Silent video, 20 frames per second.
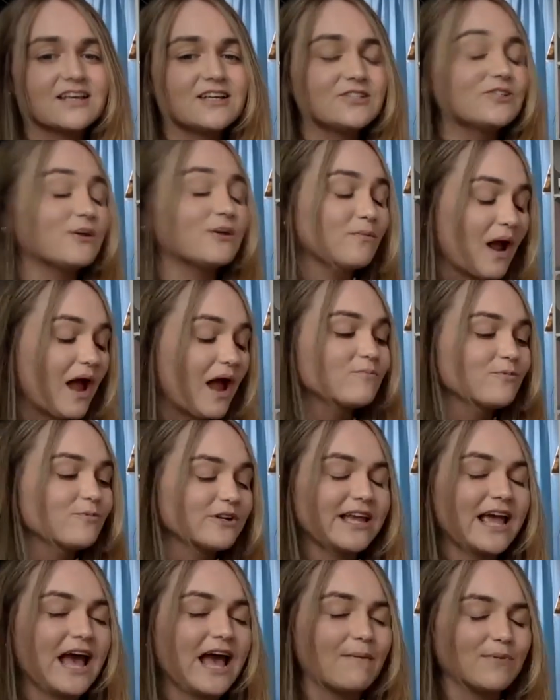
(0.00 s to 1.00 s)
So I'm, I'm
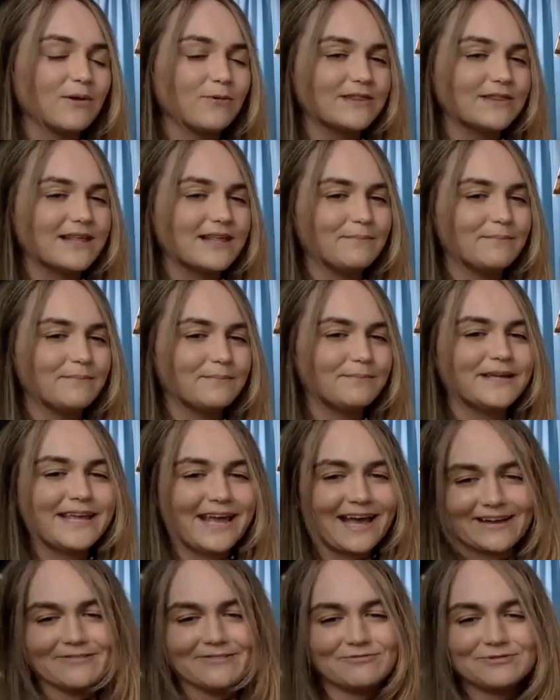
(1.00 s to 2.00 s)
really happy with them. But
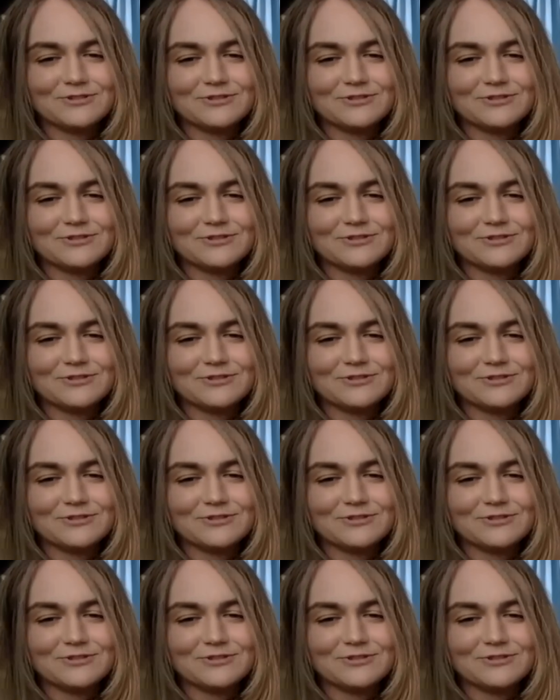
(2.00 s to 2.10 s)
yeah, how